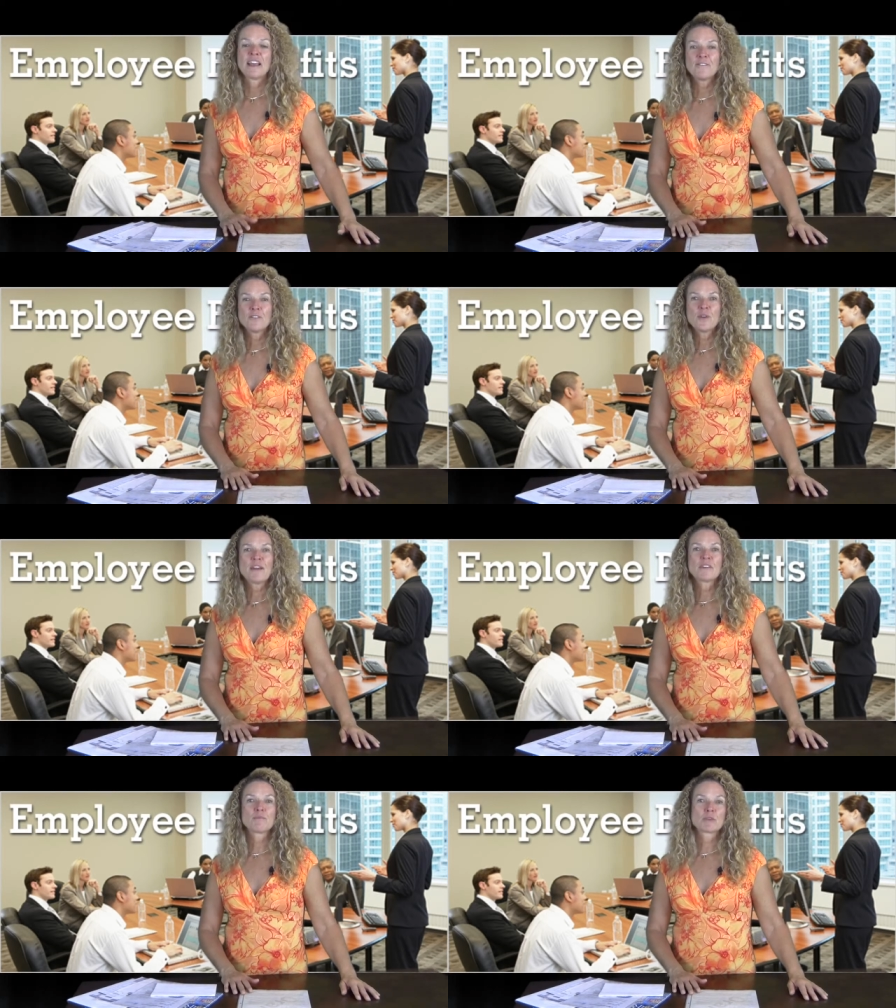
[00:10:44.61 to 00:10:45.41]
if you
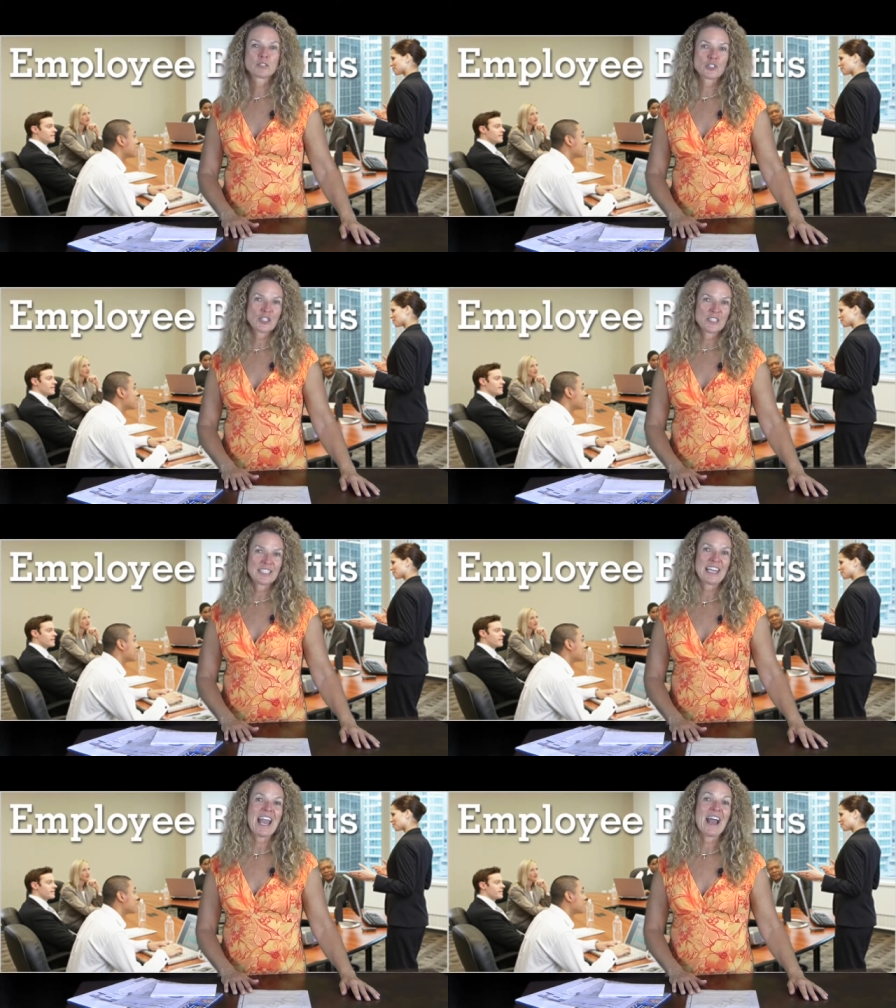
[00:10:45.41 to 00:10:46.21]
have an
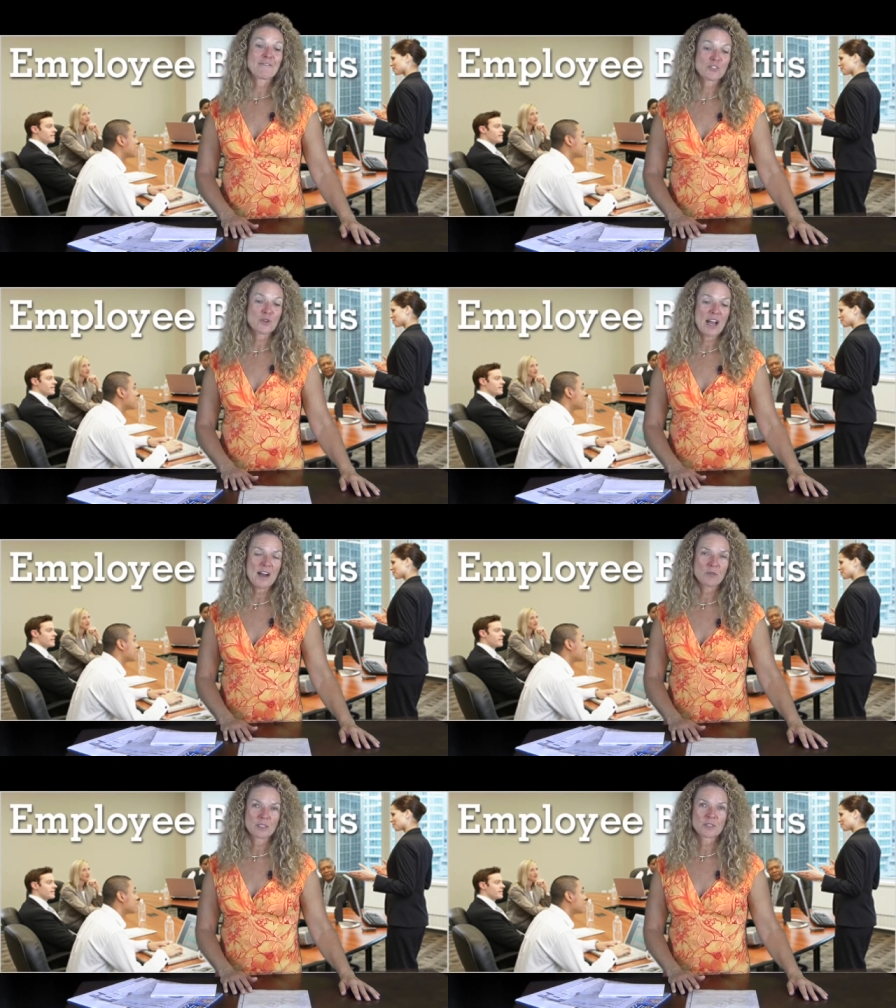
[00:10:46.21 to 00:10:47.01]
emergency after
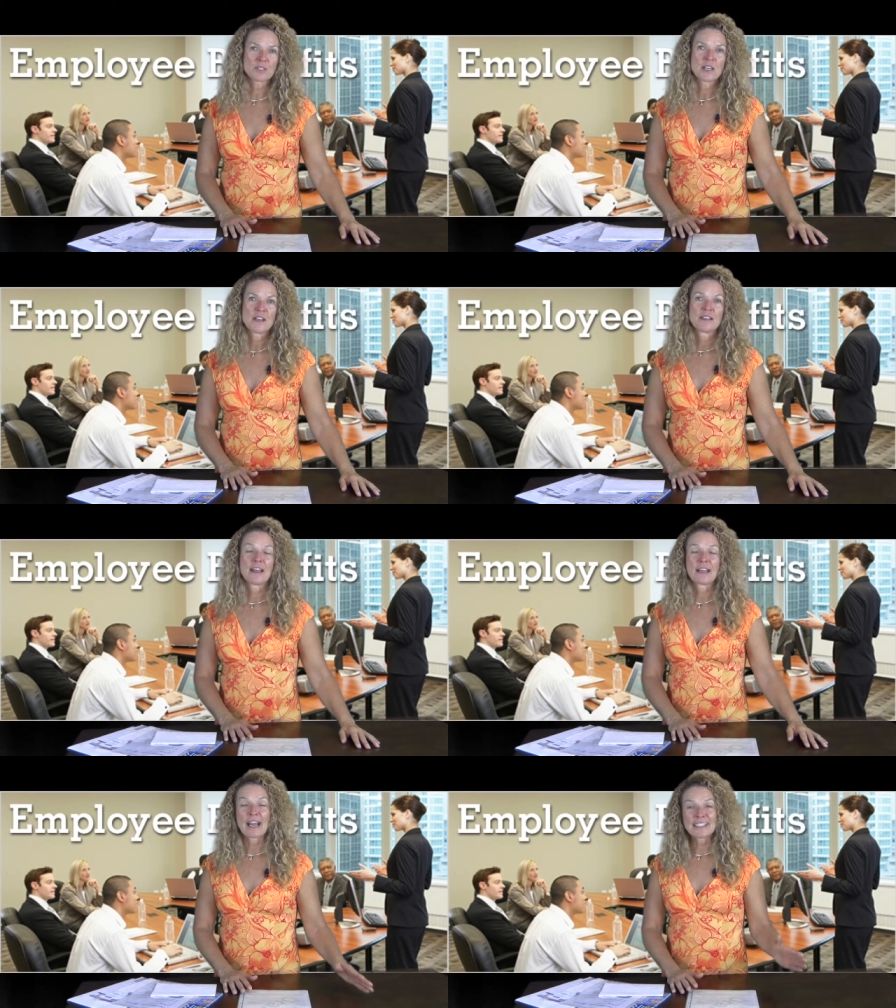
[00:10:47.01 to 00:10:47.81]
hours,
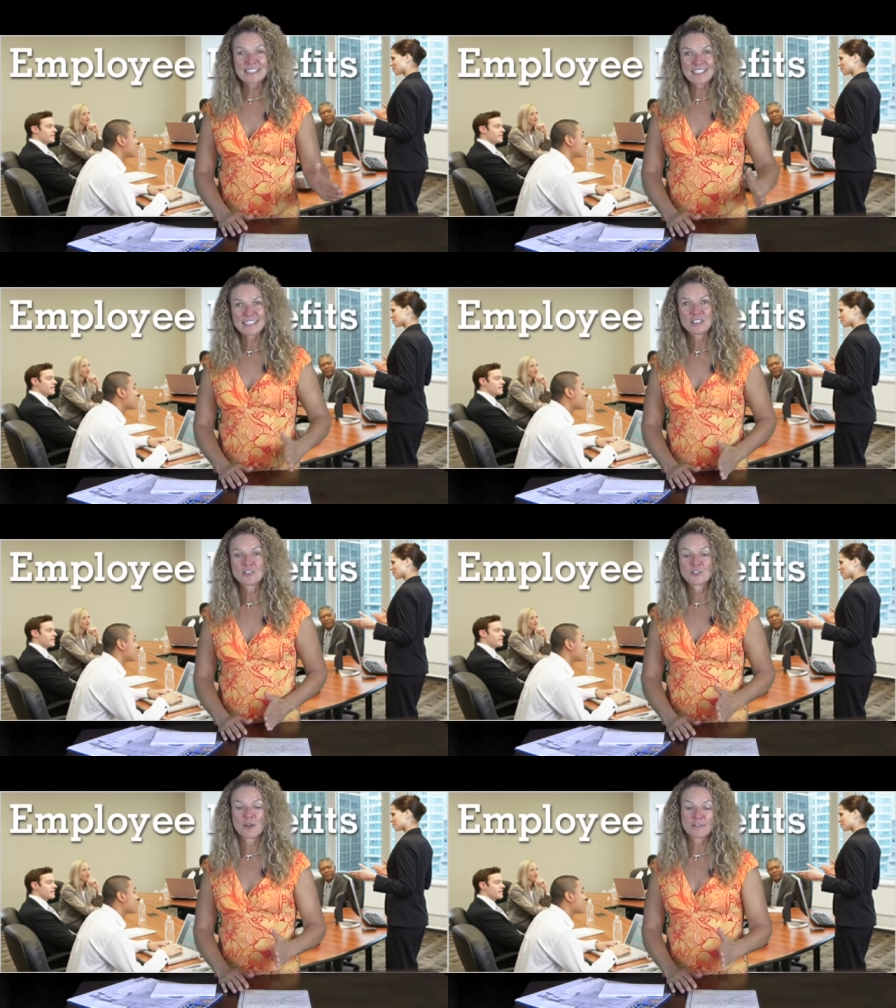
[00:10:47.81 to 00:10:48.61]
like I did,
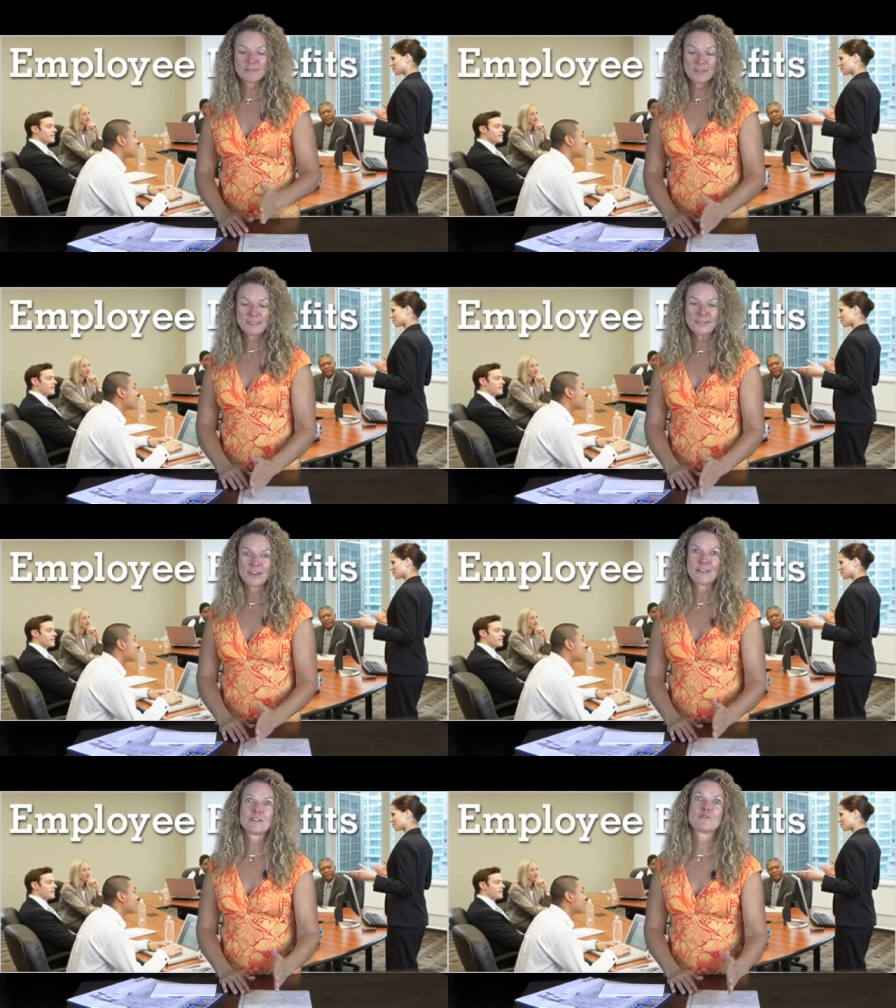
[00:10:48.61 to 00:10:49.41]
driving
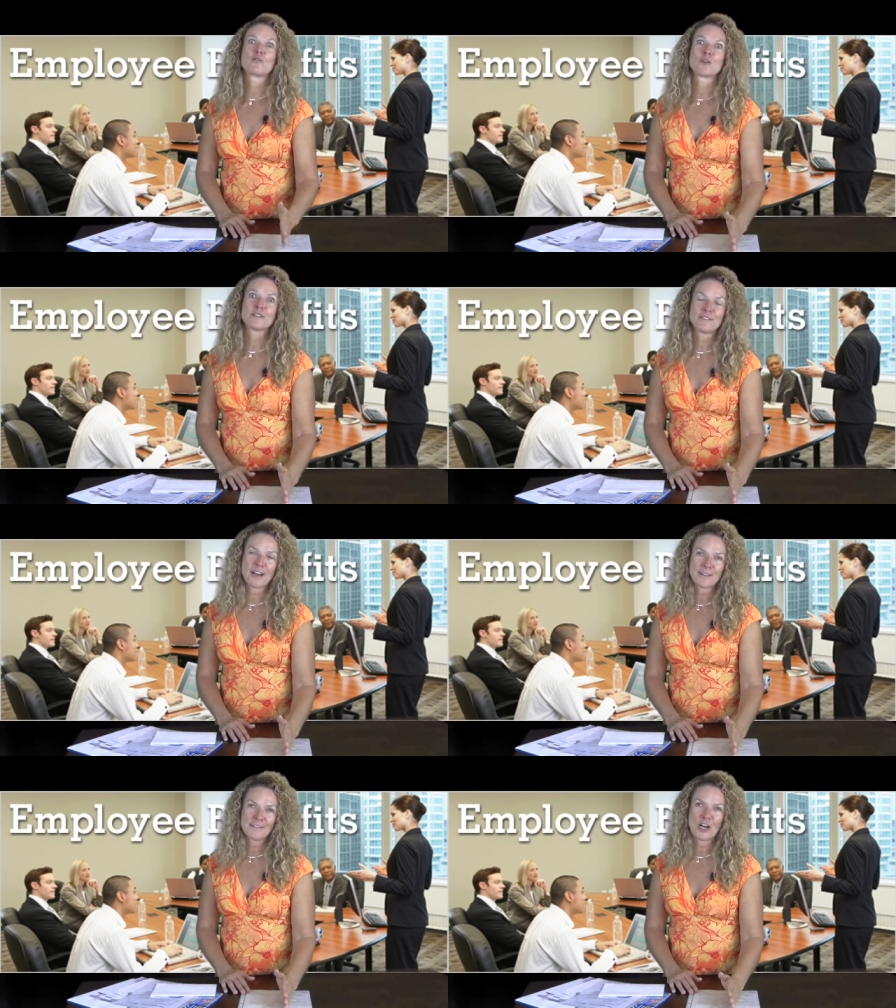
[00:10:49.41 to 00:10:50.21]
55 and a
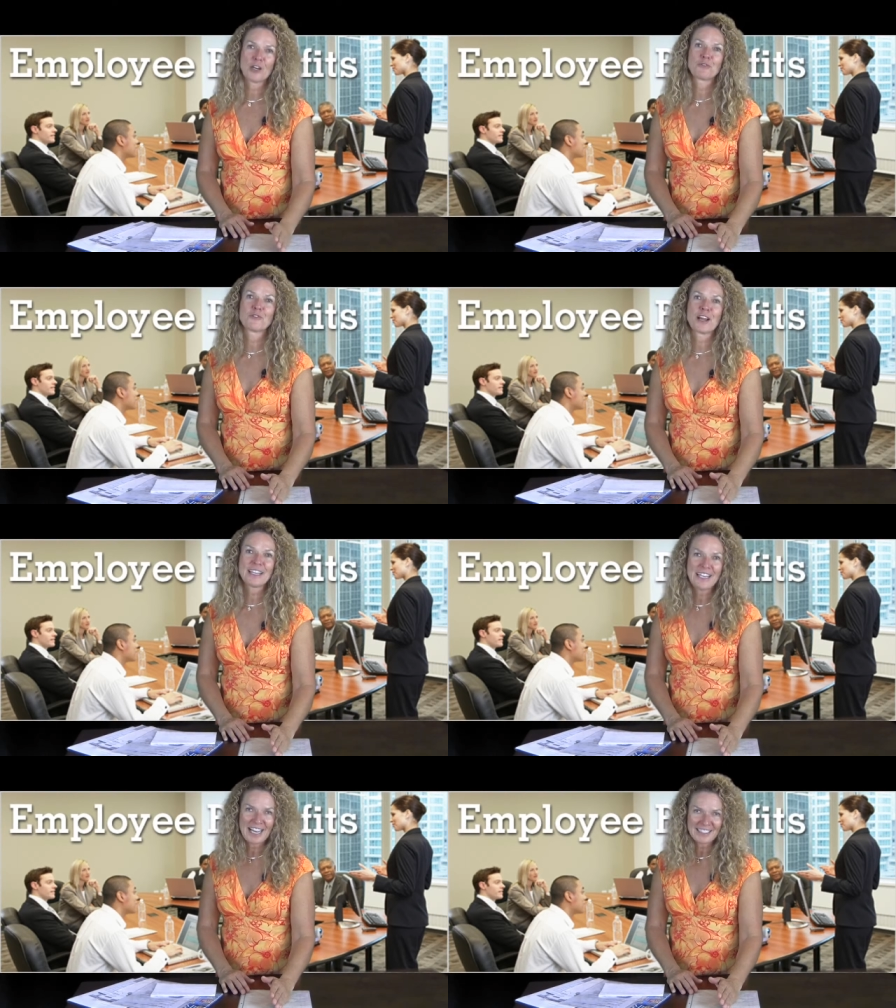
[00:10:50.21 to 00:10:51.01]
45 on a
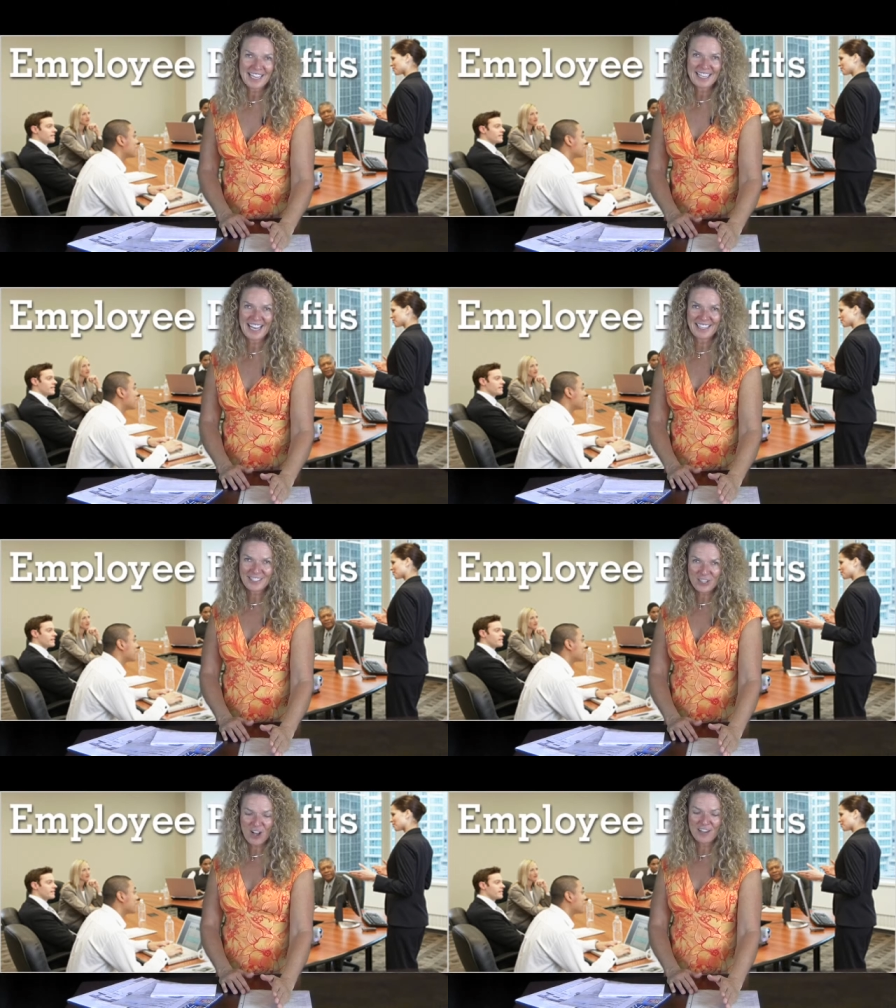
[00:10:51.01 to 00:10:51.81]
Friday night at 8
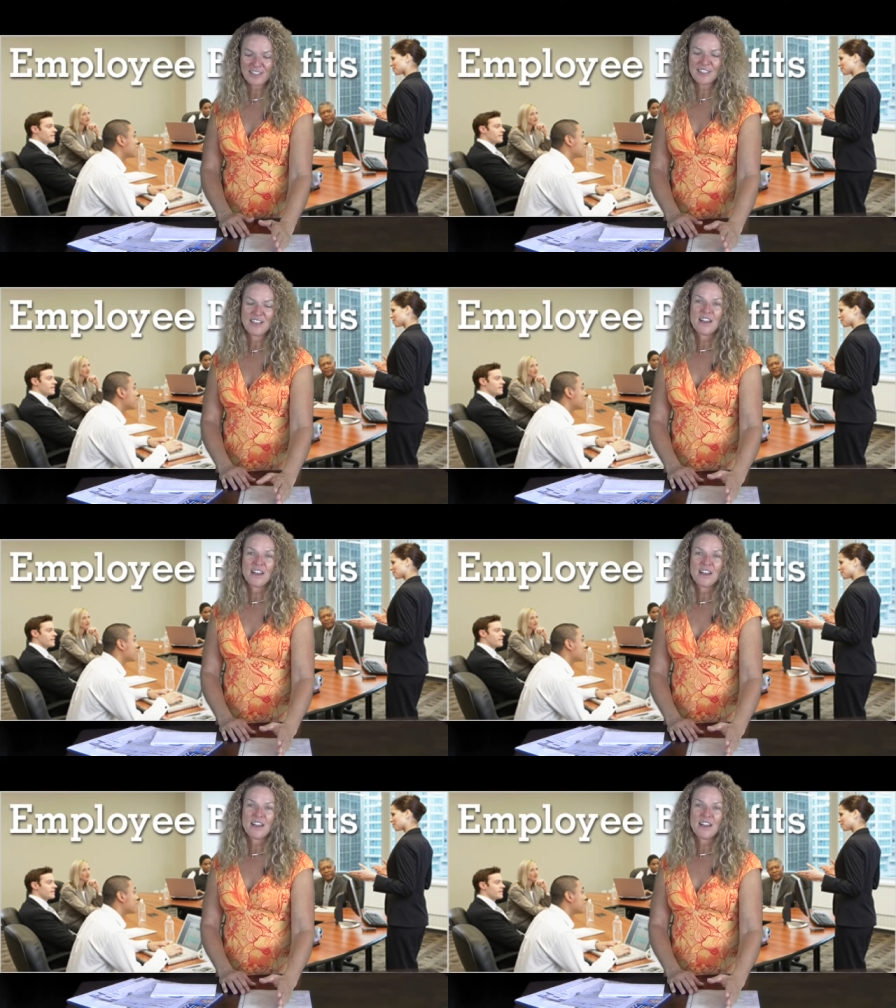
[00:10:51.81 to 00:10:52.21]
o'clock,